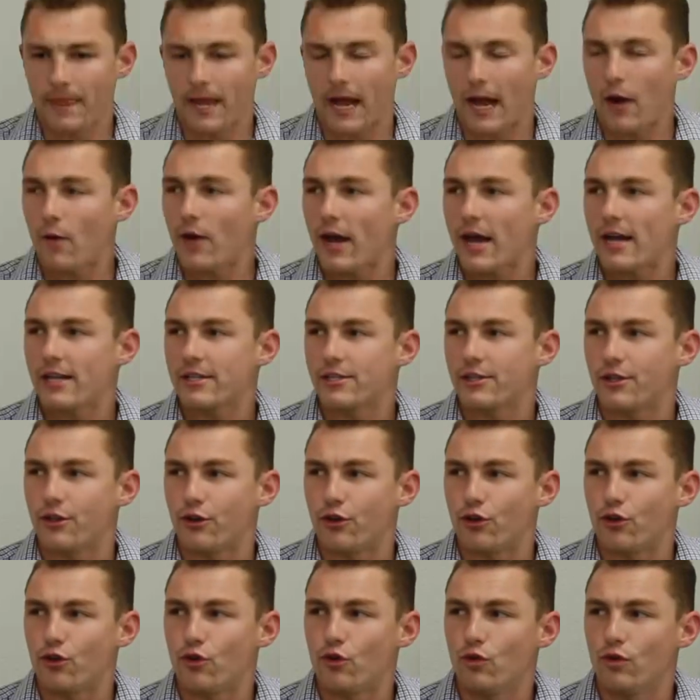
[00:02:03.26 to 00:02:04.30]
how has the
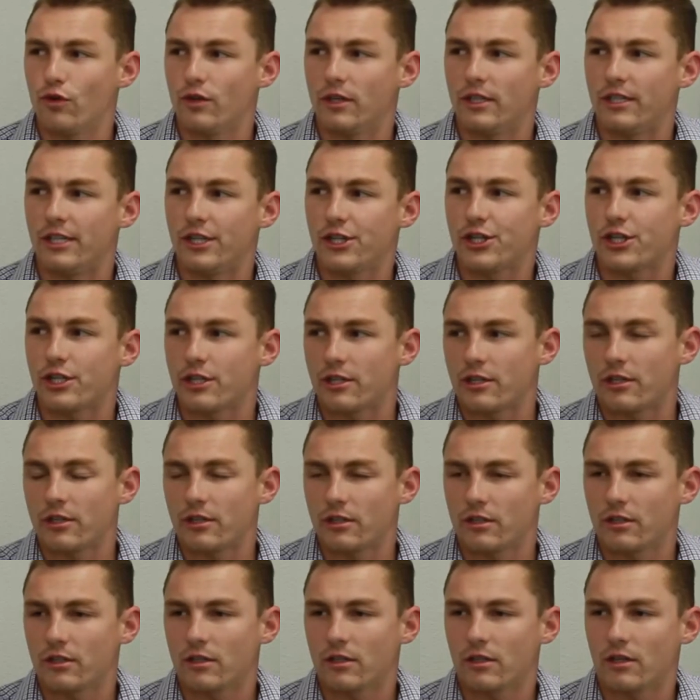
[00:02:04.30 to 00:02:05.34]
new addition
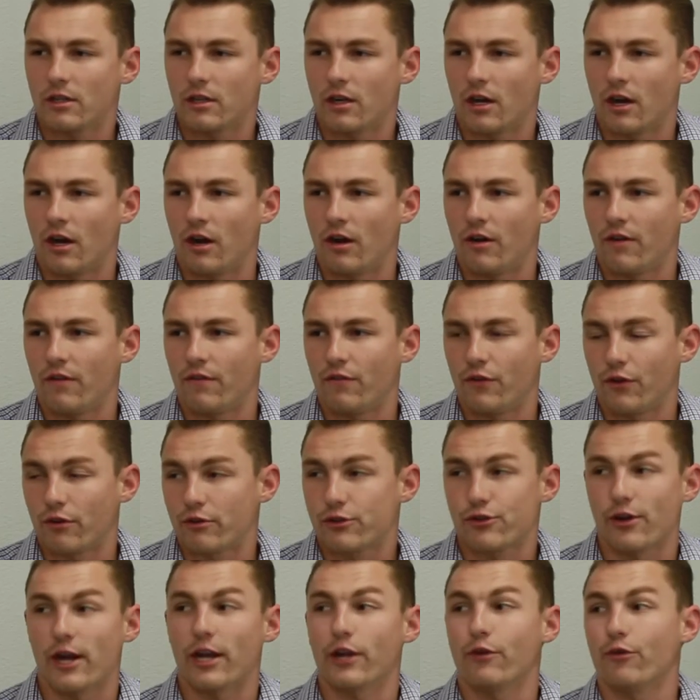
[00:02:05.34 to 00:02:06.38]
of your
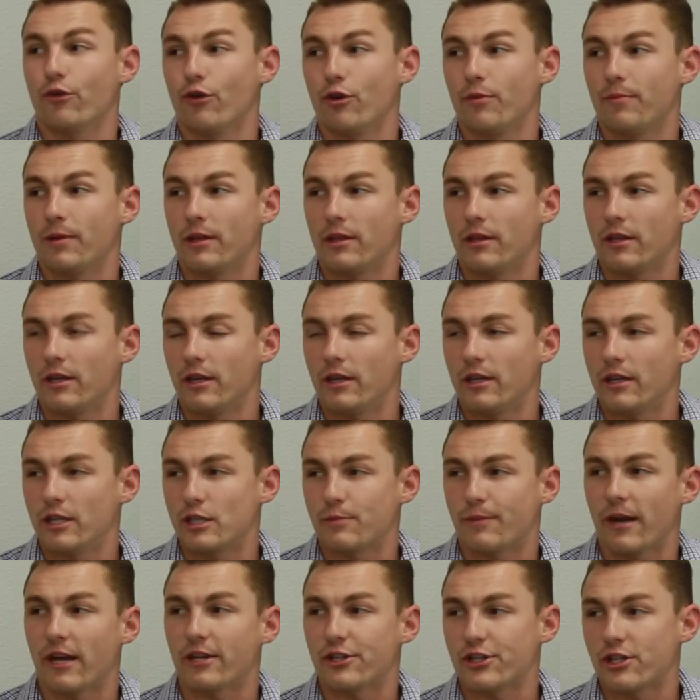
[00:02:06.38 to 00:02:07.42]
training room and the
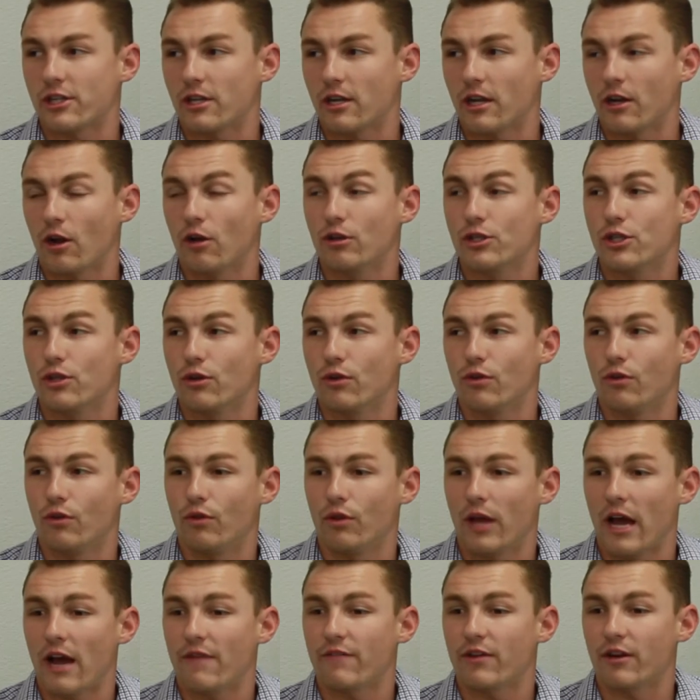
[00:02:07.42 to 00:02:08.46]
expansion, and also
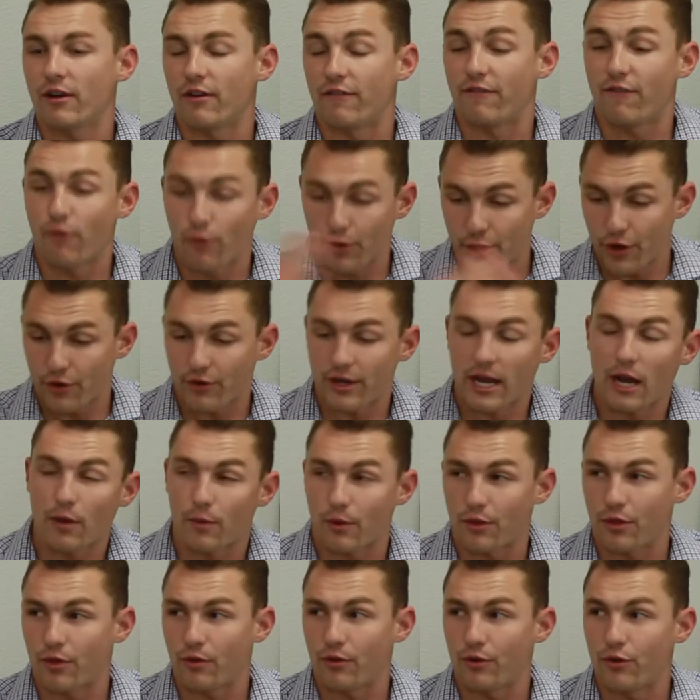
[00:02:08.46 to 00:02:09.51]
having a full year now
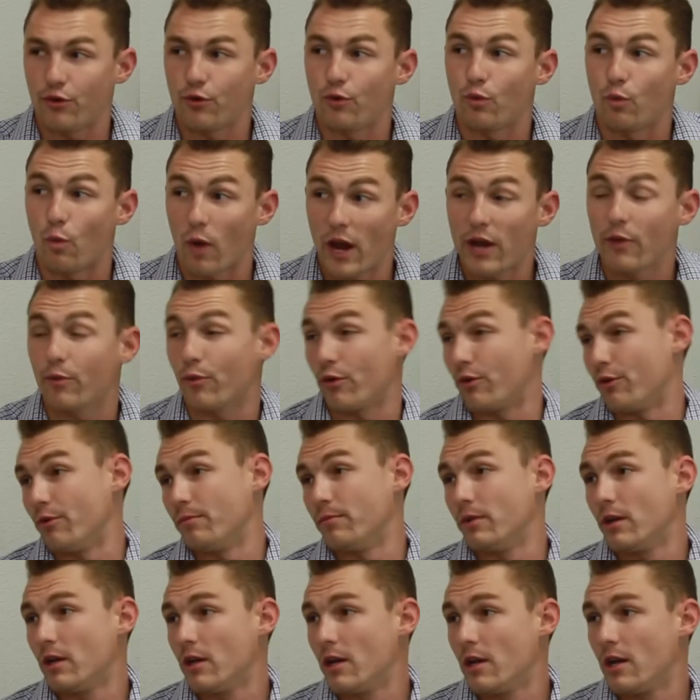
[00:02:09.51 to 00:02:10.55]
with the new weight room,
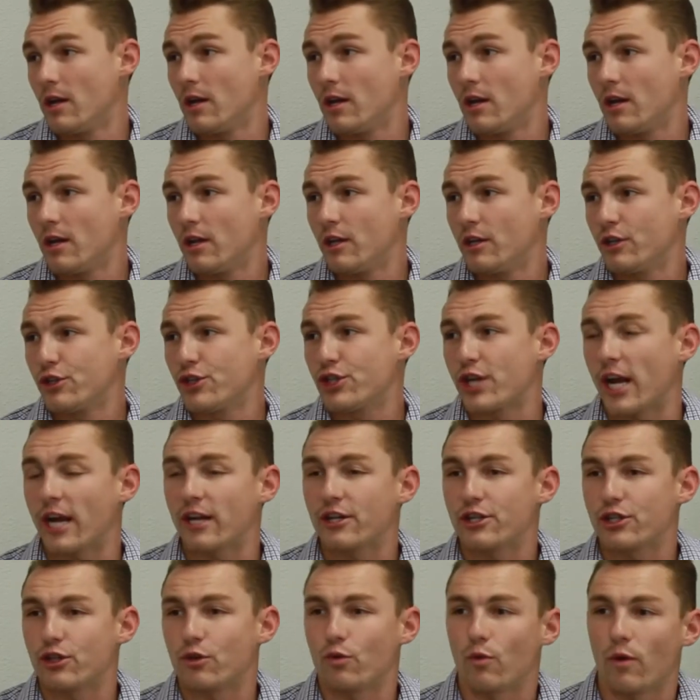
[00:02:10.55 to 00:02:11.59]

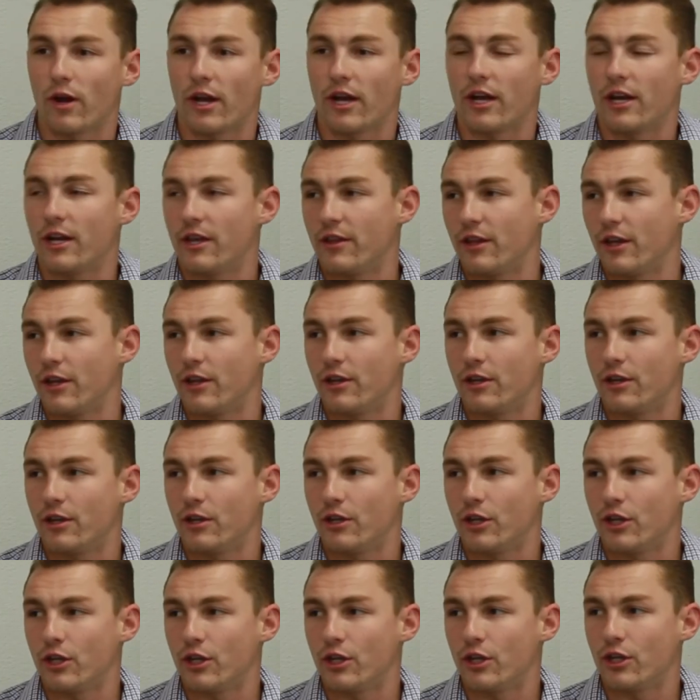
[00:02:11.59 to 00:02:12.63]
changed the way that
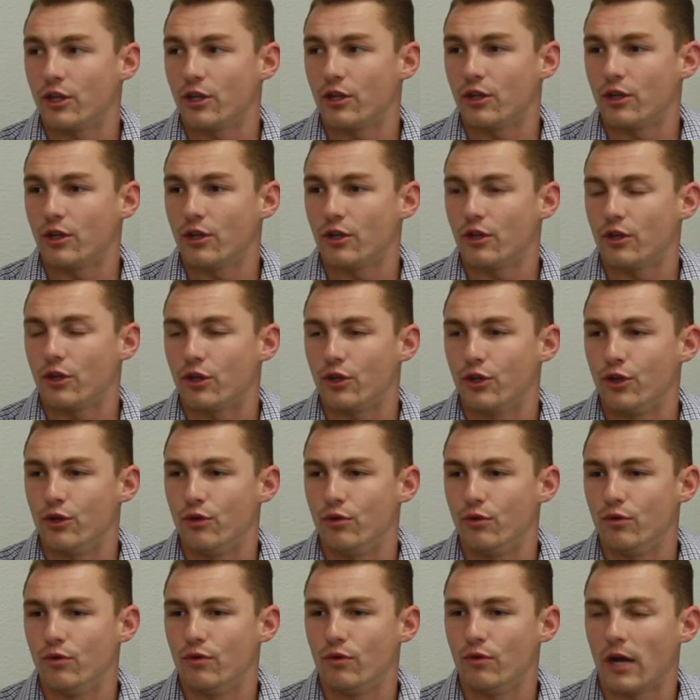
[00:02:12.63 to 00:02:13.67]

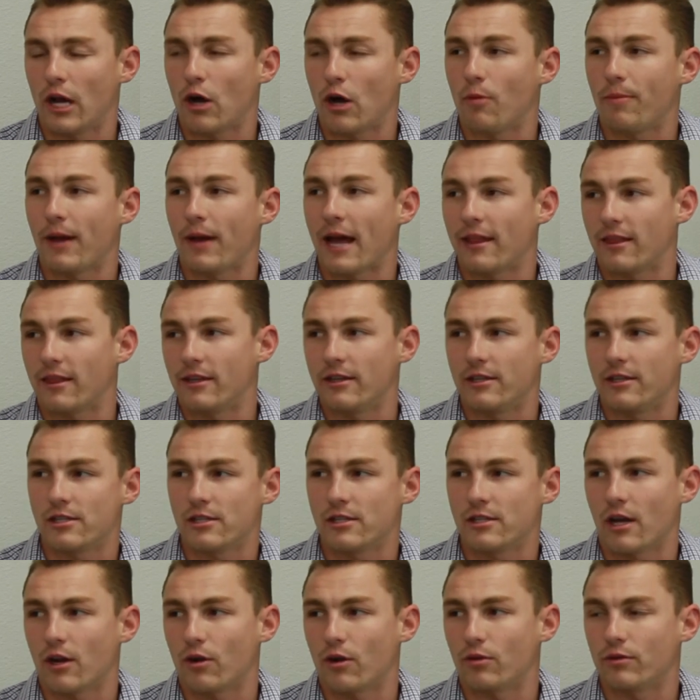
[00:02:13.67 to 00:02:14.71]
you help athletes
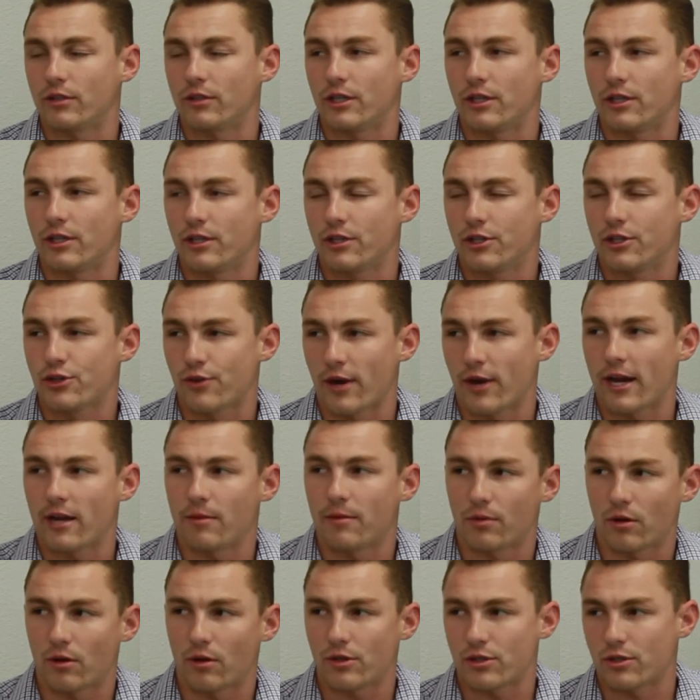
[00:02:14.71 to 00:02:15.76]
not only train
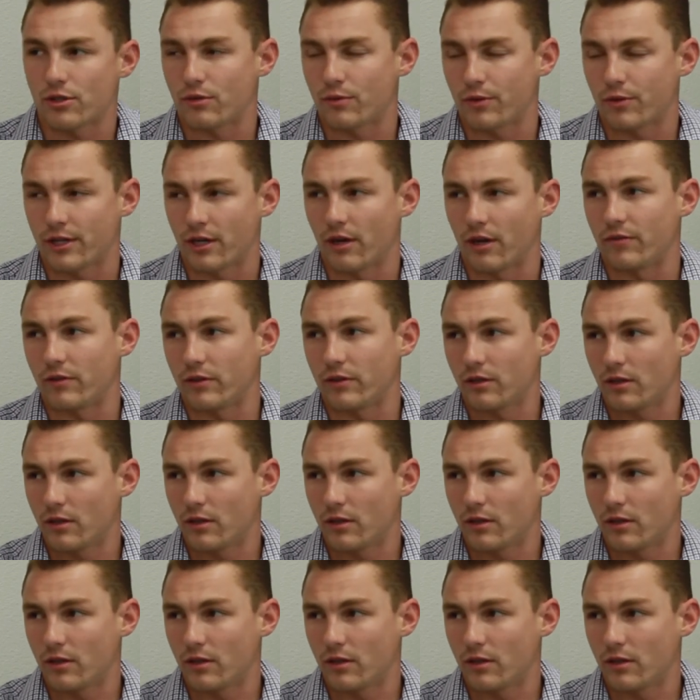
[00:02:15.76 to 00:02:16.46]
but also recover?